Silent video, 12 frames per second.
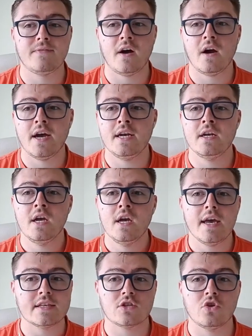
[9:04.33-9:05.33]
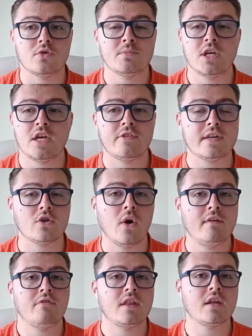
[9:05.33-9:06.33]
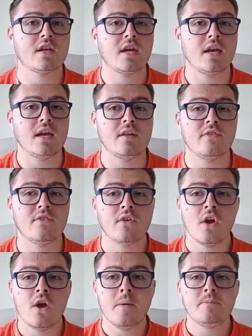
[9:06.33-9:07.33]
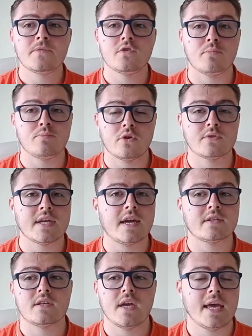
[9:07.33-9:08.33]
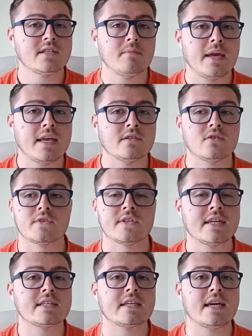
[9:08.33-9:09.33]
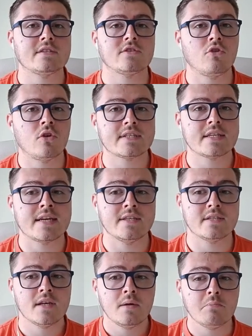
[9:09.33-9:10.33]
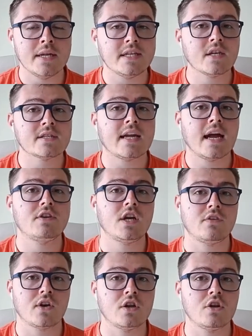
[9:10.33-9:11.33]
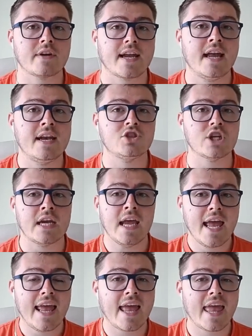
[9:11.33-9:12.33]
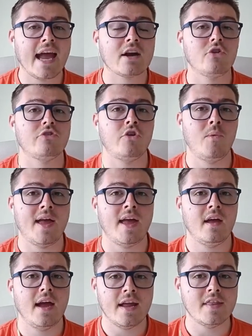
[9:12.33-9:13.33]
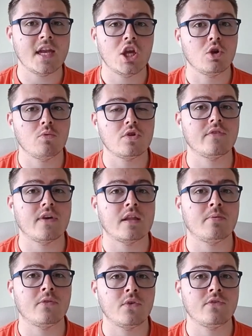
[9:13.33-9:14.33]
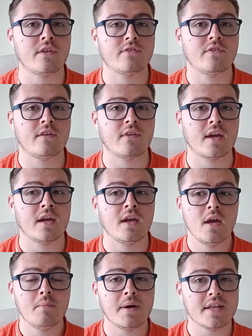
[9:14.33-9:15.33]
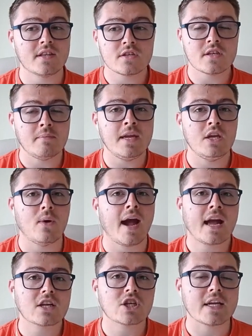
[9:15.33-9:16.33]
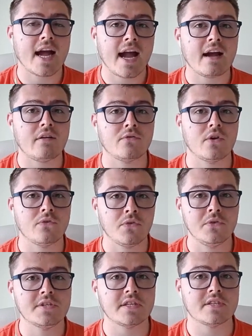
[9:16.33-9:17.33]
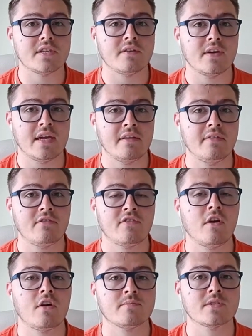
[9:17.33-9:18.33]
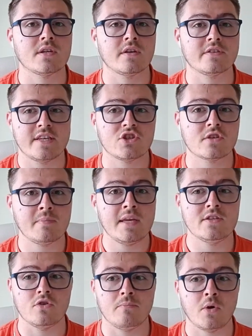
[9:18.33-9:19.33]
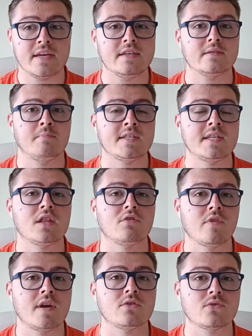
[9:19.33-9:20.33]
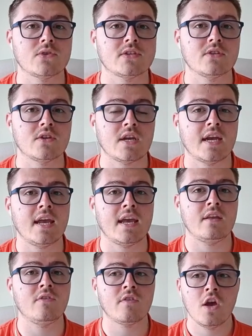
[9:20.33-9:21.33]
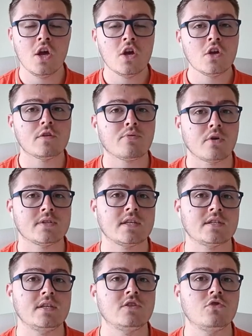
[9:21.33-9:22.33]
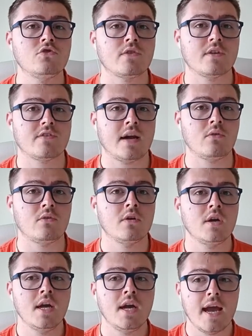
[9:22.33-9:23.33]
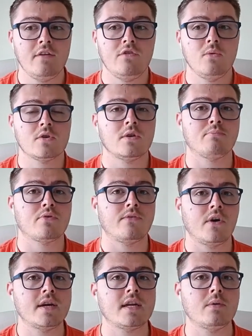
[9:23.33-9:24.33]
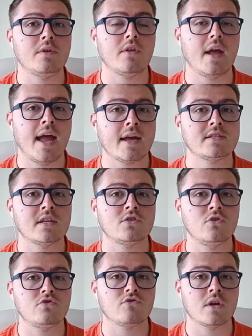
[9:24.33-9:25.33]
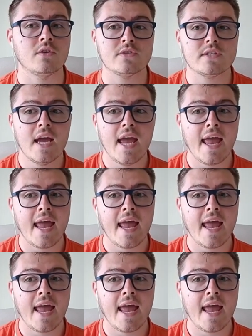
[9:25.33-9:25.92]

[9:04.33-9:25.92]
are fine, it's got the machinery, it's got everything that it needs to process histamines or salicylates or oxalates, but it doesn't have enough caloric energy, it cannot do it. And then you will develop a food sensitivity. But it doesn't mean you actually have a food sensitivity in this circumstance. It just means your body is missing the resources that it needs to process these nutrients out. And if you were to provide it with excess nutrients,